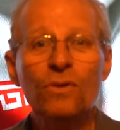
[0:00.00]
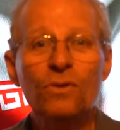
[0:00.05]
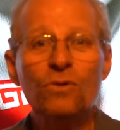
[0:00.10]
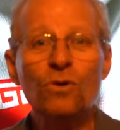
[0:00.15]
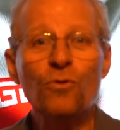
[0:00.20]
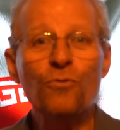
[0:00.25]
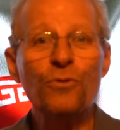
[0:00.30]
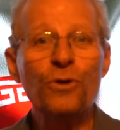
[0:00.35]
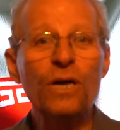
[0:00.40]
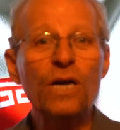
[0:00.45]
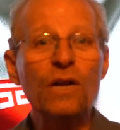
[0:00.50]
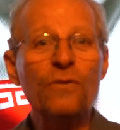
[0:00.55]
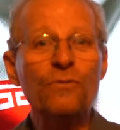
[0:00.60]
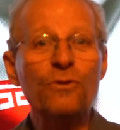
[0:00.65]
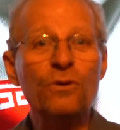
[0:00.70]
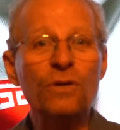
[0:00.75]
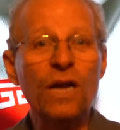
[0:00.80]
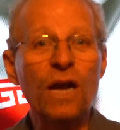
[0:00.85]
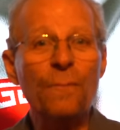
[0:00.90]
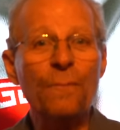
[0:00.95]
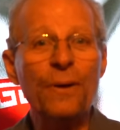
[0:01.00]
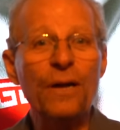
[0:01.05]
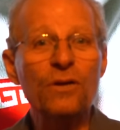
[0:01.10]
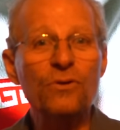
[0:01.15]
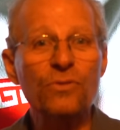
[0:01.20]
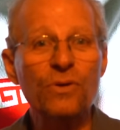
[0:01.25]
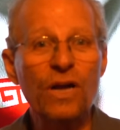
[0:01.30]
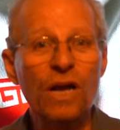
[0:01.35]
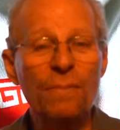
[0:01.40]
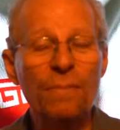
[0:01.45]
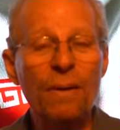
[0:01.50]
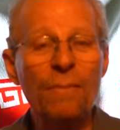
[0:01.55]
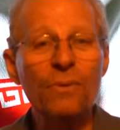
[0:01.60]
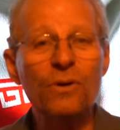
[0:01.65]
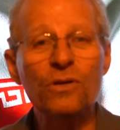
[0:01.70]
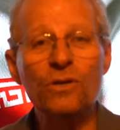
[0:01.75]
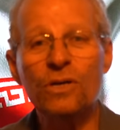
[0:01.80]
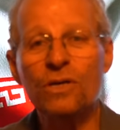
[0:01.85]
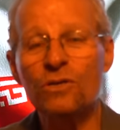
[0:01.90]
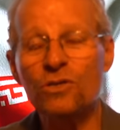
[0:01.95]
Don't forget, if you're not a Patreon member,
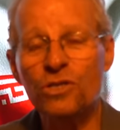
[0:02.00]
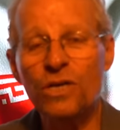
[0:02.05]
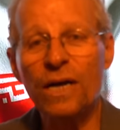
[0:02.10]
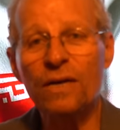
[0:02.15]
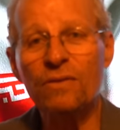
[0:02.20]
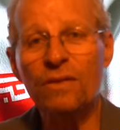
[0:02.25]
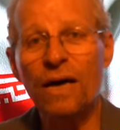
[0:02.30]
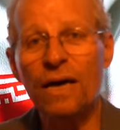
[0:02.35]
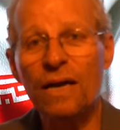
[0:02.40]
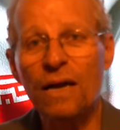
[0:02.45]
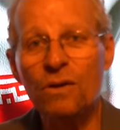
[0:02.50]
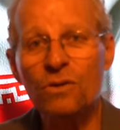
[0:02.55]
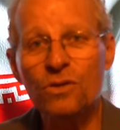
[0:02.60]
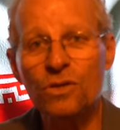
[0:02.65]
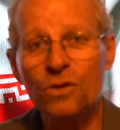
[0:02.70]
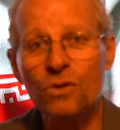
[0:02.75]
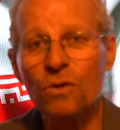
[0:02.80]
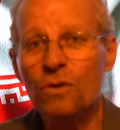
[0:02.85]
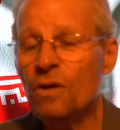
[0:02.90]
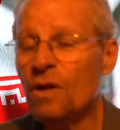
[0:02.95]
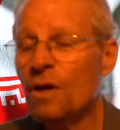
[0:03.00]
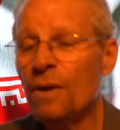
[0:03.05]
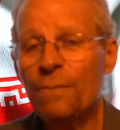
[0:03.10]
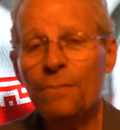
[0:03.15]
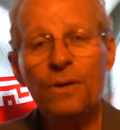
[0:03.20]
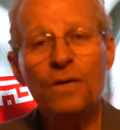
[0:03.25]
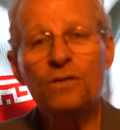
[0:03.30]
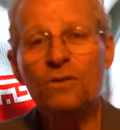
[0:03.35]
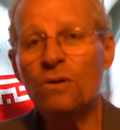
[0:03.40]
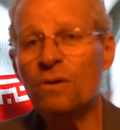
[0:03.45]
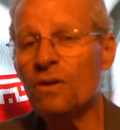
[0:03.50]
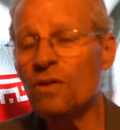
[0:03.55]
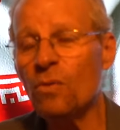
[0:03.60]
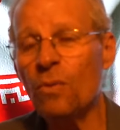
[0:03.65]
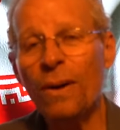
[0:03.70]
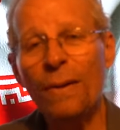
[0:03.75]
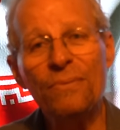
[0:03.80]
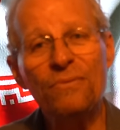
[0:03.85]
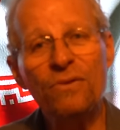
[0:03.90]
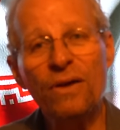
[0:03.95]
you can check that out too. Please go to the
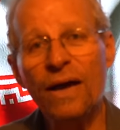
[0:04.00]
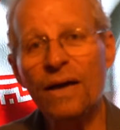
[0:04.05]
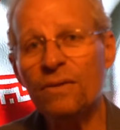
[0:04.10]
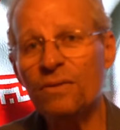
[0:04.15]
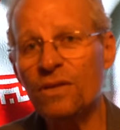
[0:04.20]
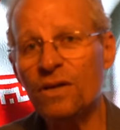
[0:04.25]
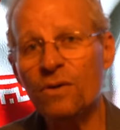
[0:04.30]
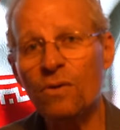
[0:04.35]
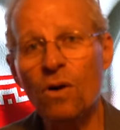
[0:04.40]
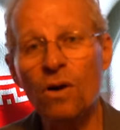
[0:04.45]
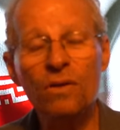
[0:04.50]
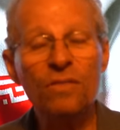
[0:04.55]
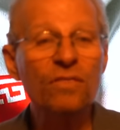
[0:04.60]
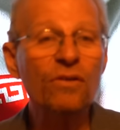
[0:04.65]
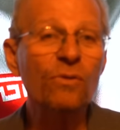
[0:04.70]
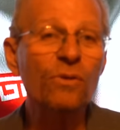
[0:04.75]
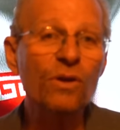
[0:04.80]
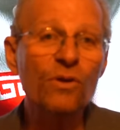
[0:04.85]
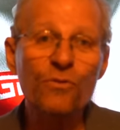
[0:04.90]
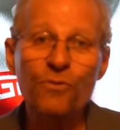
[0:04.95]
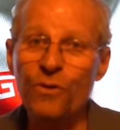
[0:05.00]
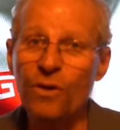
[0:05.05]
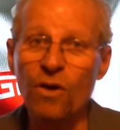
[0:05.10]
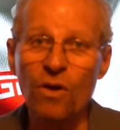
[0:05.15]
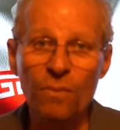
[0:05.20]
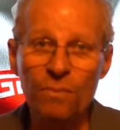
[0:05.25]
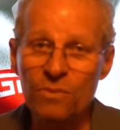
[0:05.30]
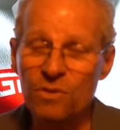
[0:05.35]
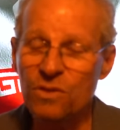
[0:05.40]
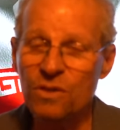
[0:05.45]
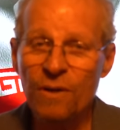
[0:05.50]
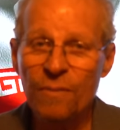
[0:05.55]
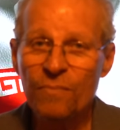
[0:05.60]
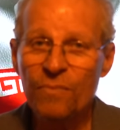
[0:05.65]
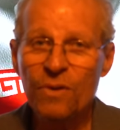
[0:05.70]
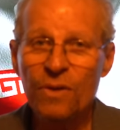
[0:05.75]
website. There are 30 films.